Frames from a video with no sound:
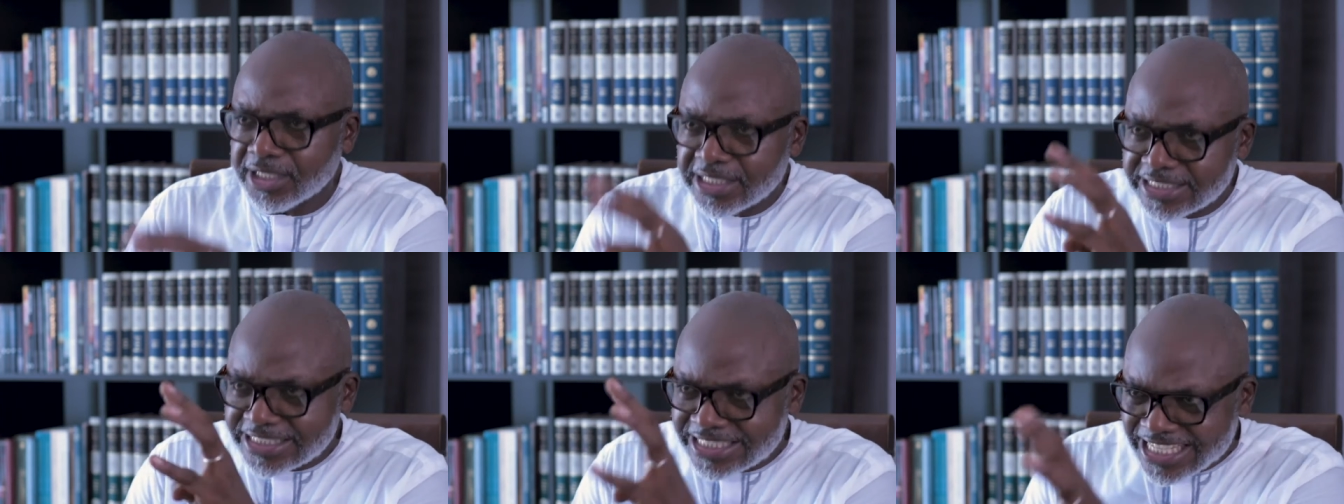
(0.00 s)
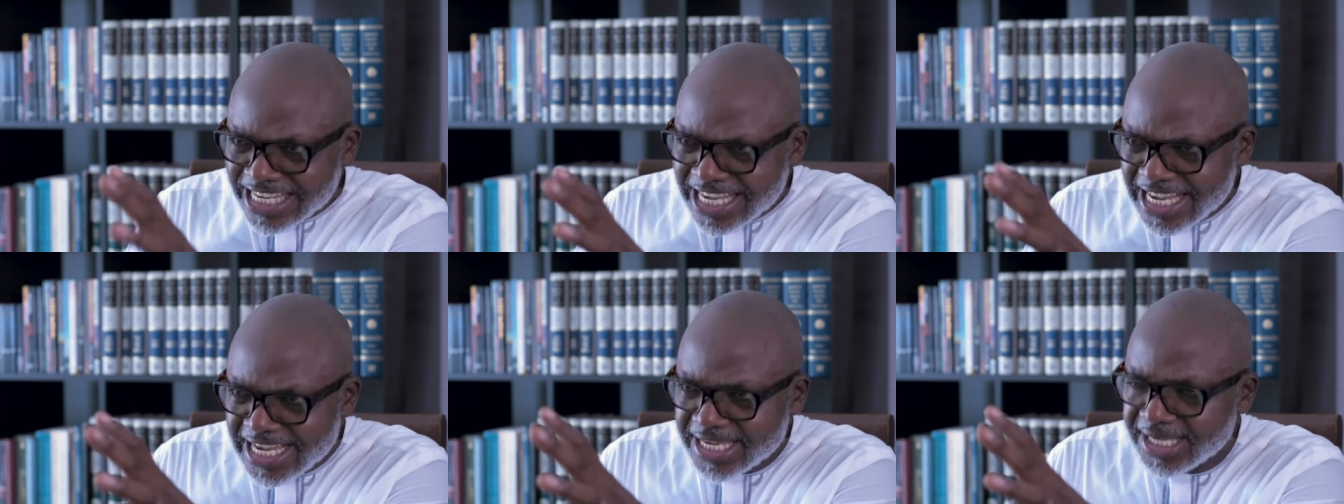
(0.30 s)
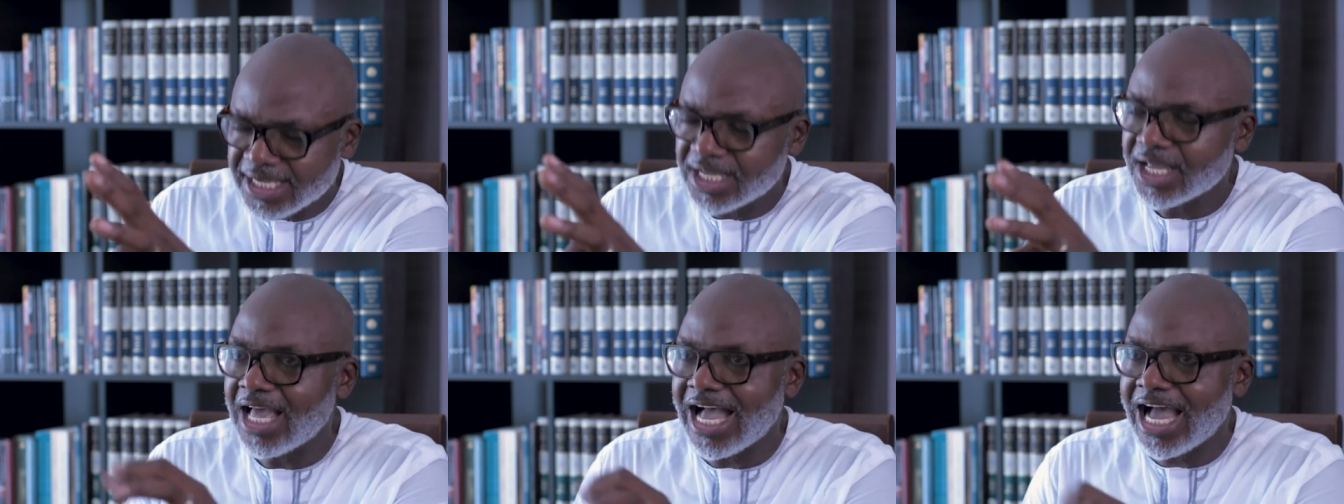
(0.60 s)

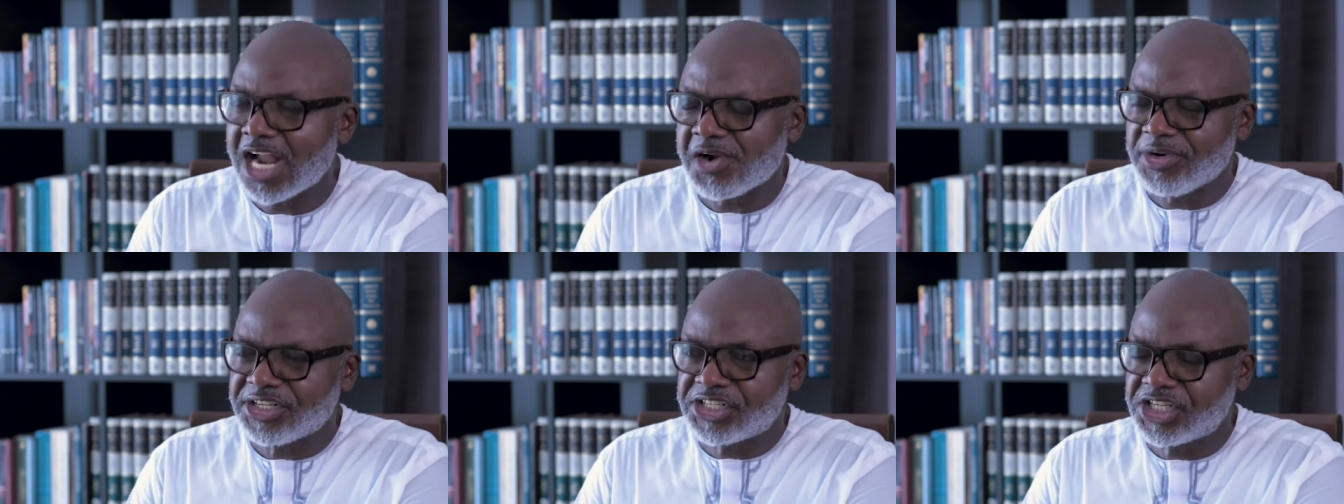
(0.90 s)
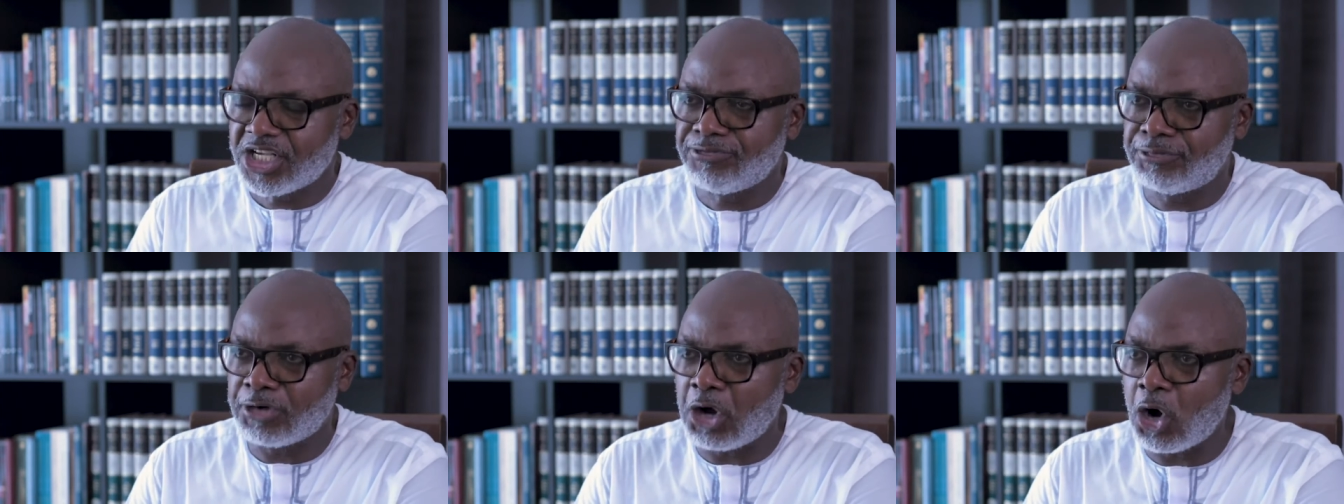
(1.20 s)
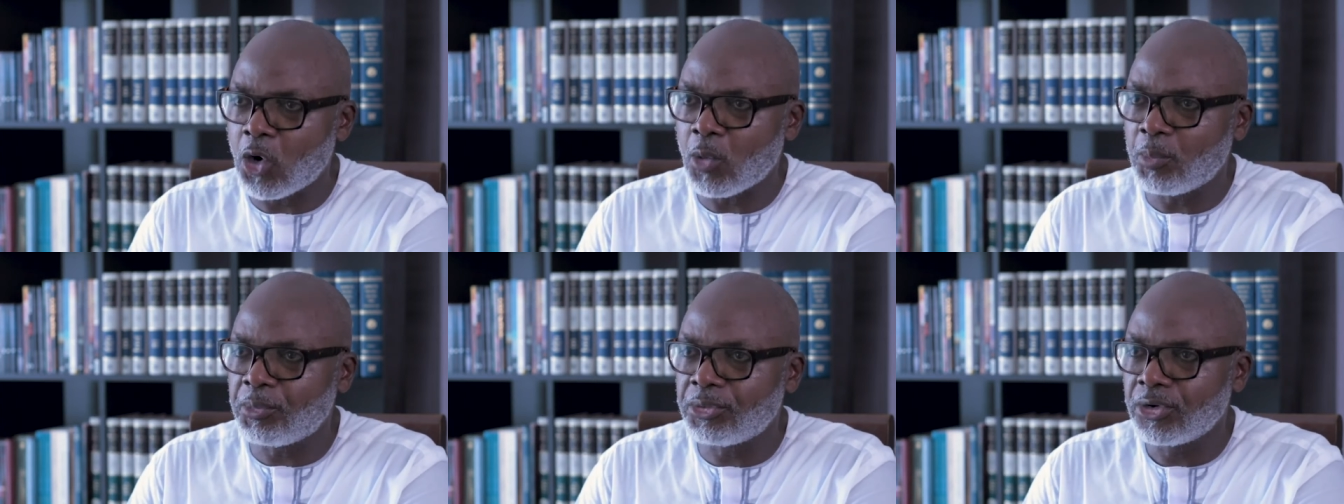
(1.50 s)
See and receive
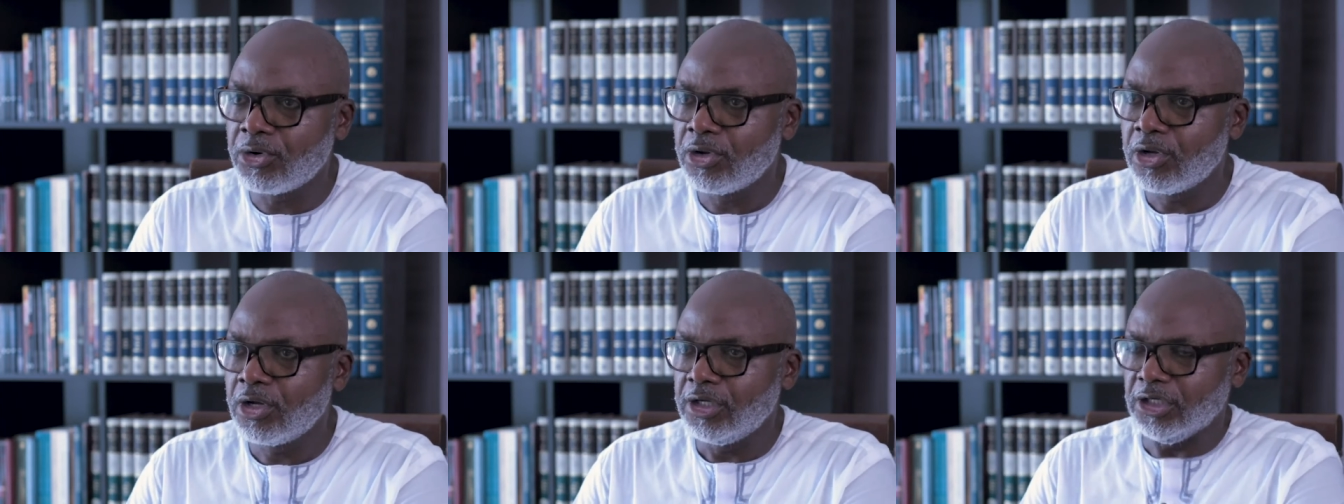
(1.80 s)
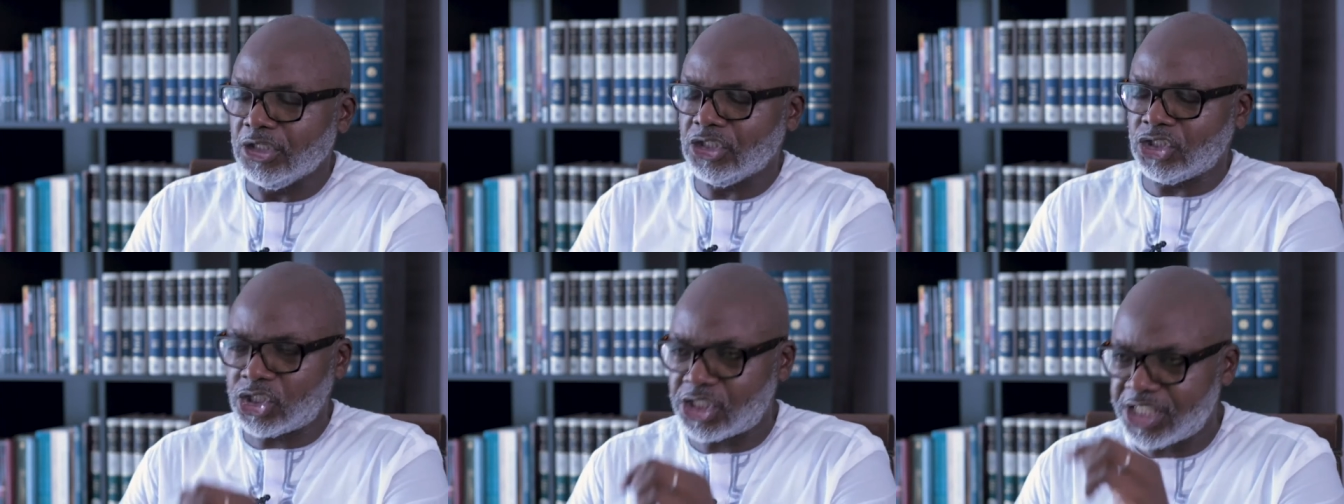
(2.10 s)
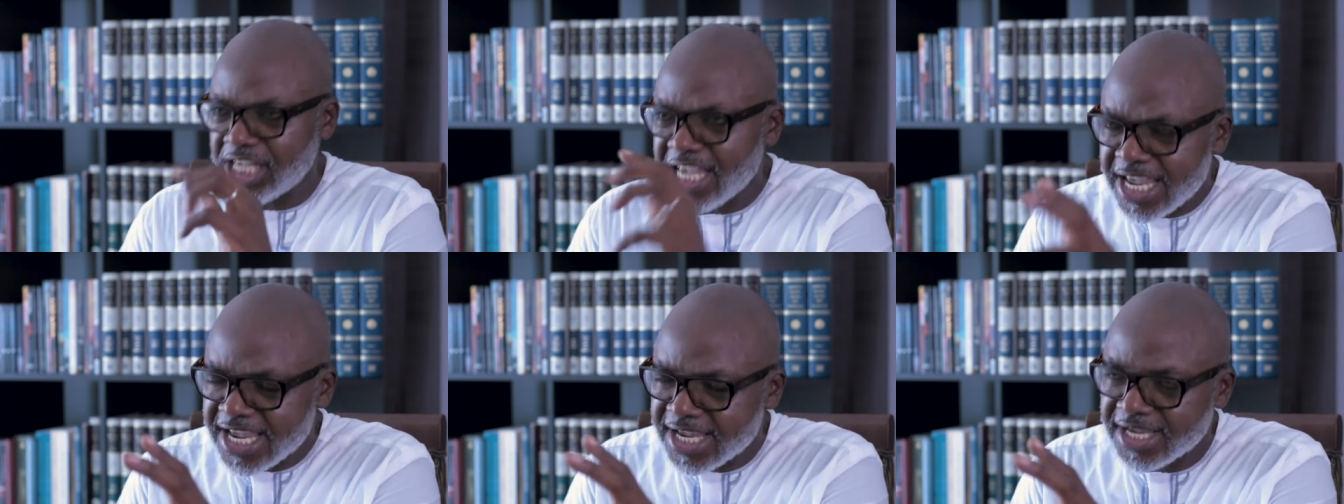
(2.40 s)
hope.
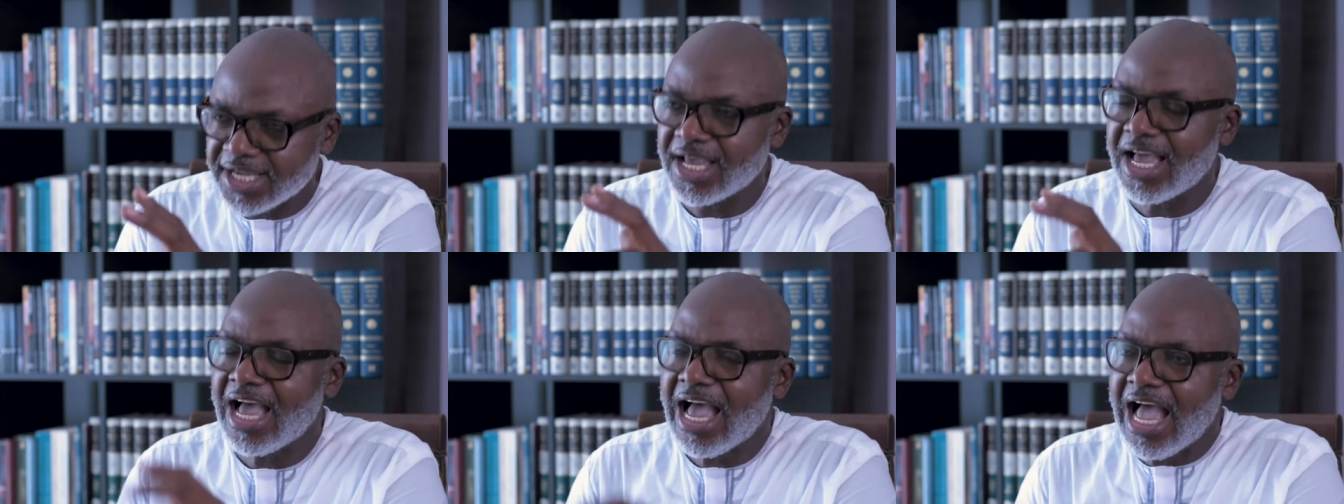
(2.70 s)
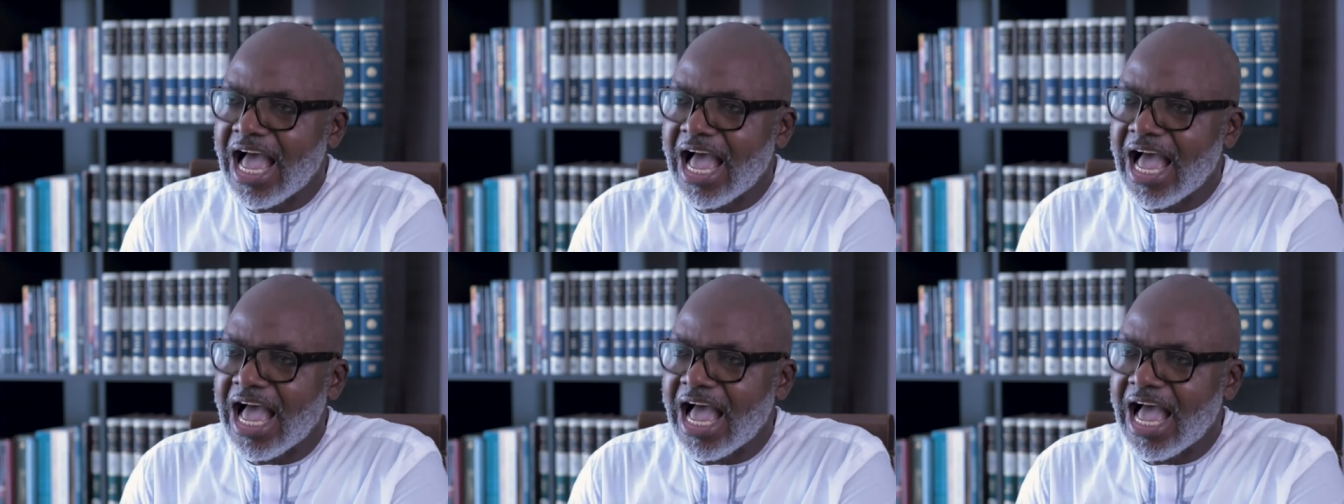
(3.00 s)
See